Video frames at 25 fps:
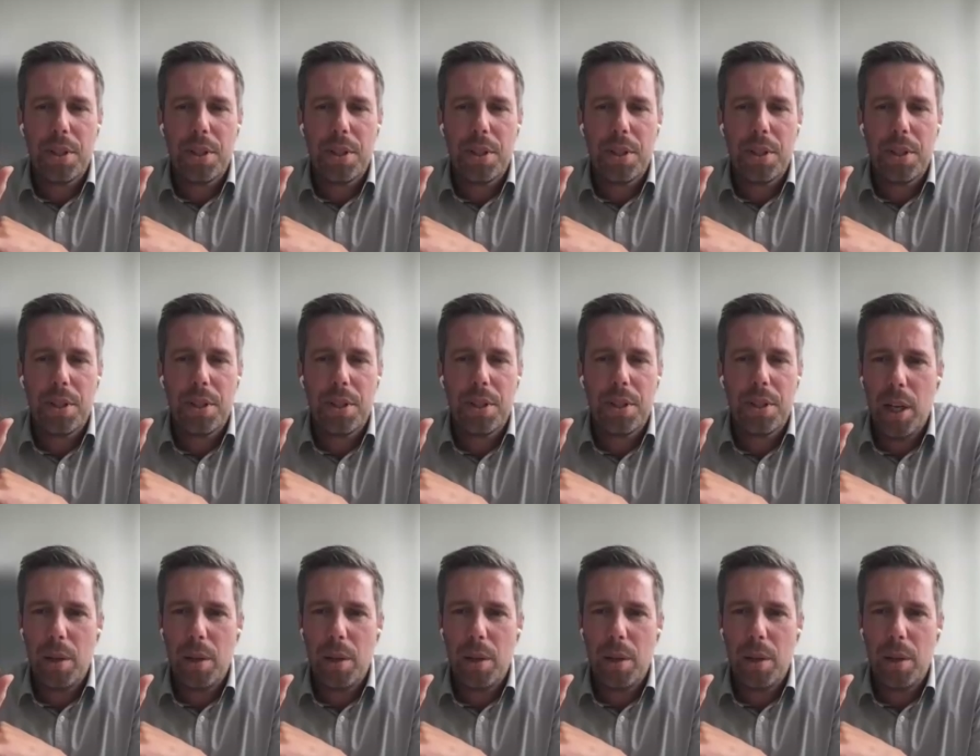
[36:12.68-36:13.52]
It's a few
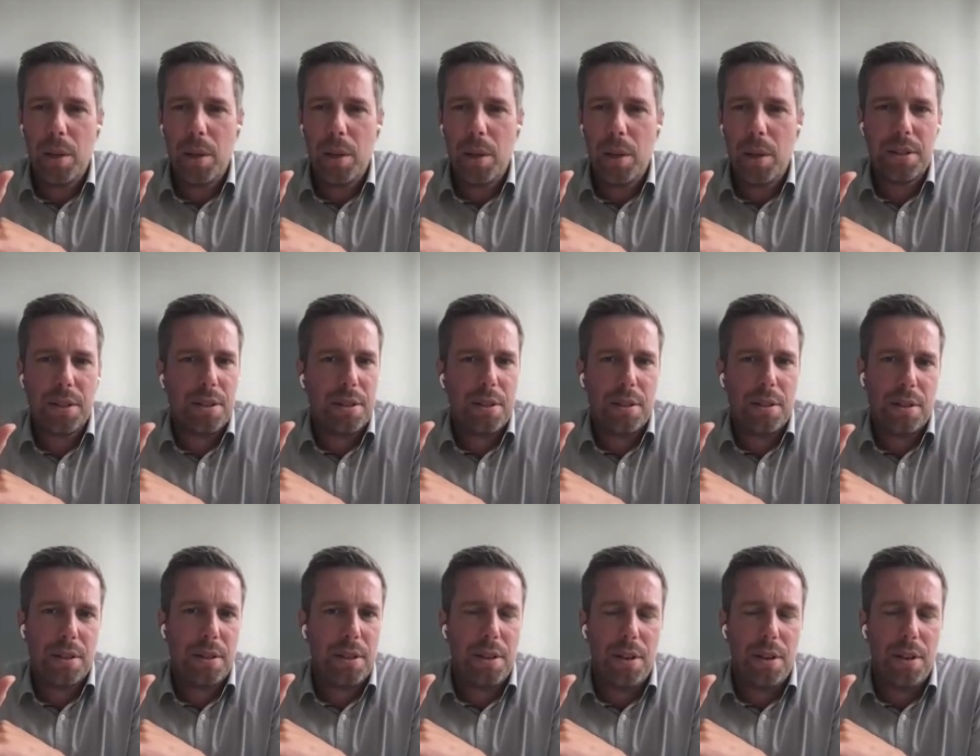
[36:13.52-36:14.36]
millimeters
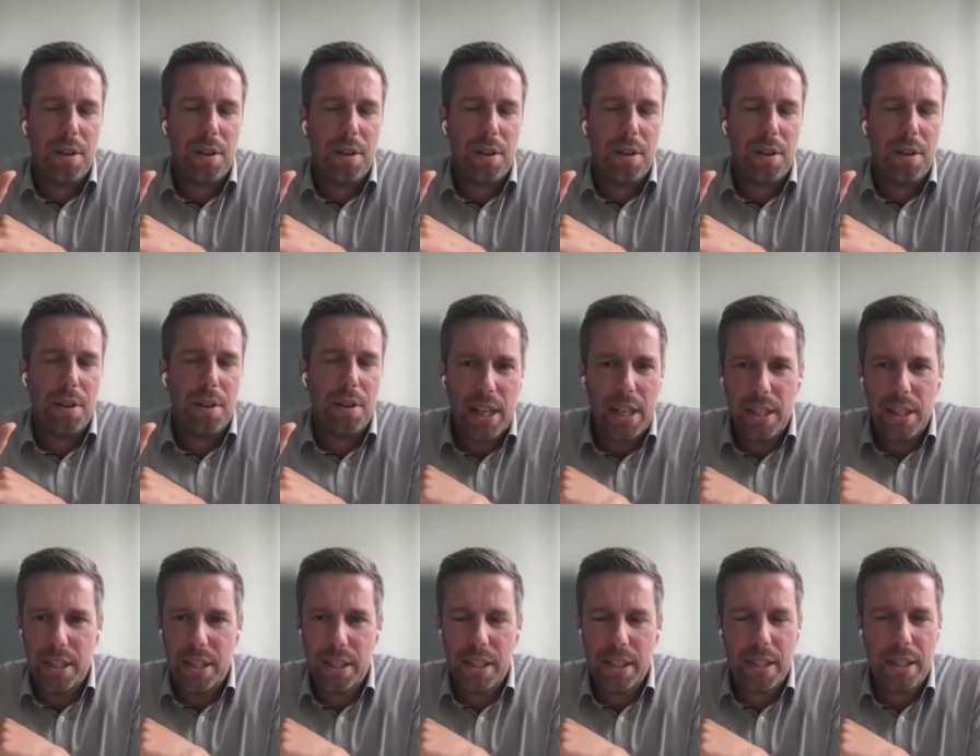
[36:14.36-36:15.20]
long,
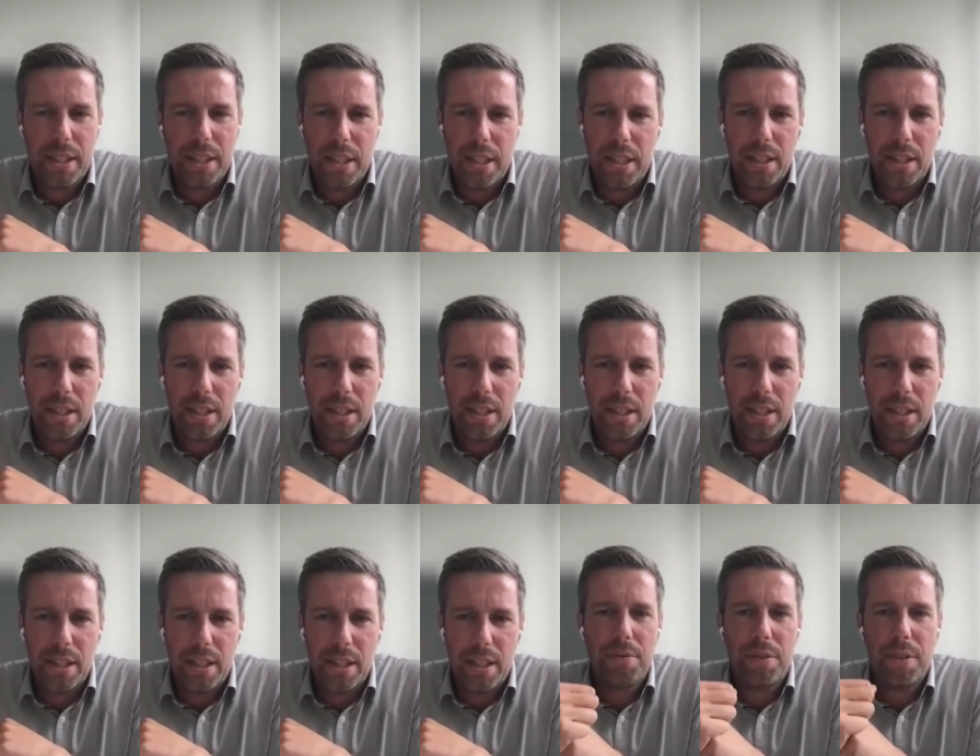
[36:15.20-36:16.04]
and it's
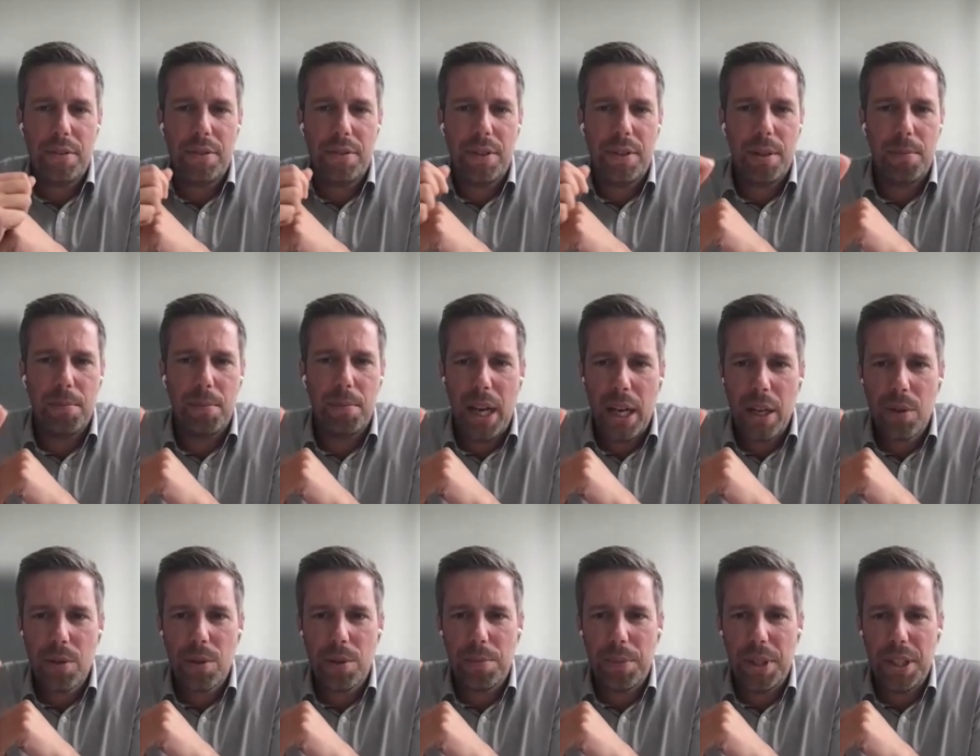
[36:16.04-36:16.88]
50
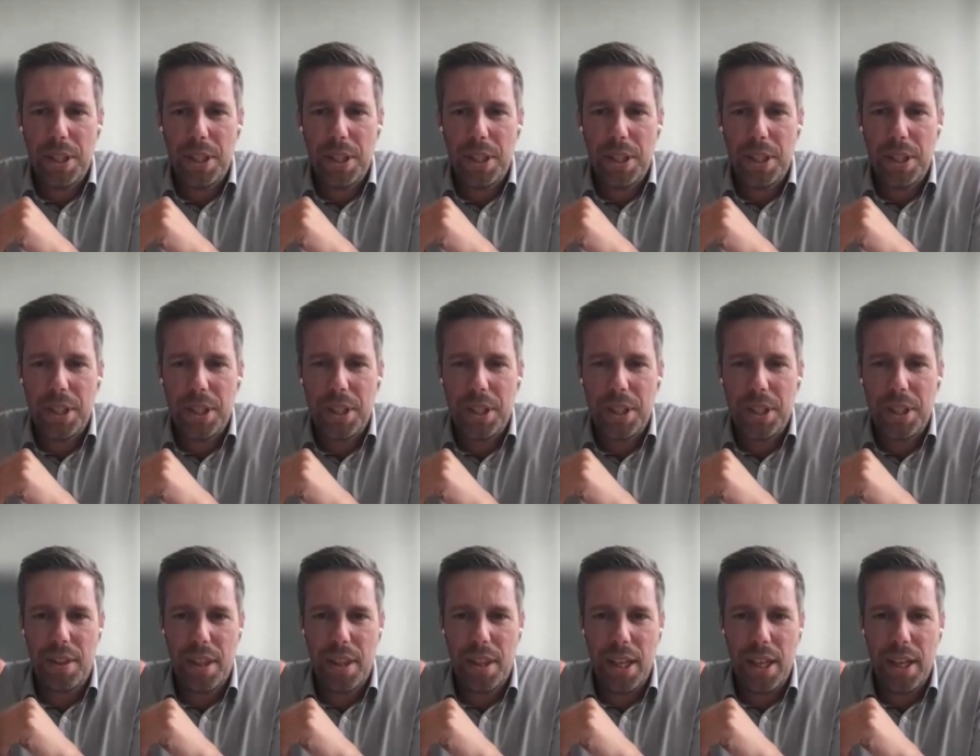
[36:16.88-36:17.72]
micrometers
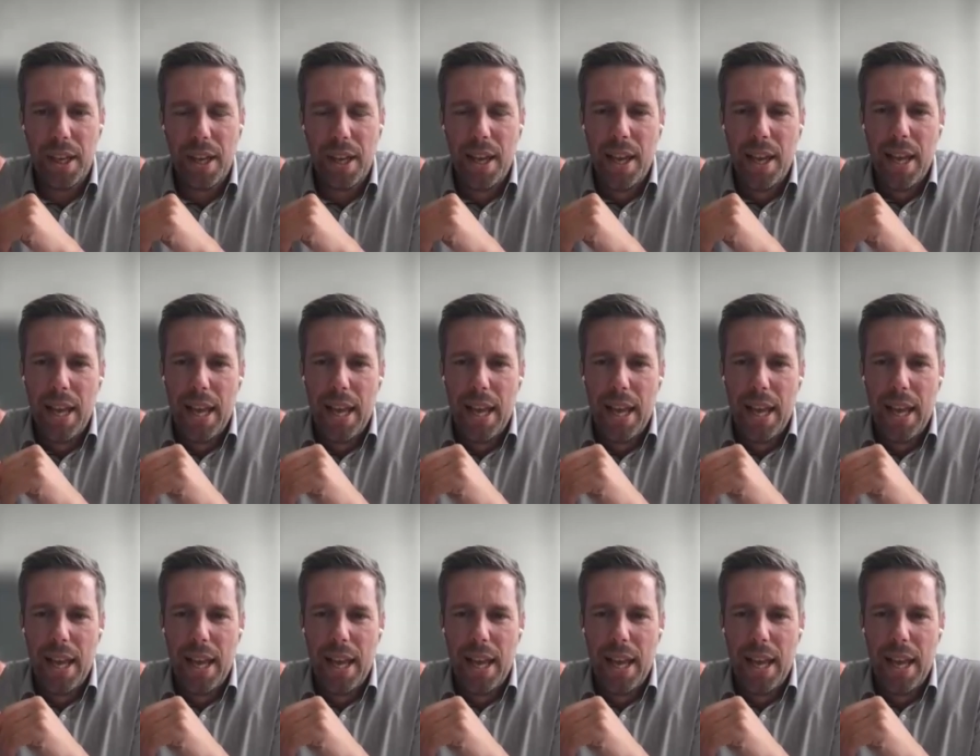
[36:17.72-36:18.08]
thick,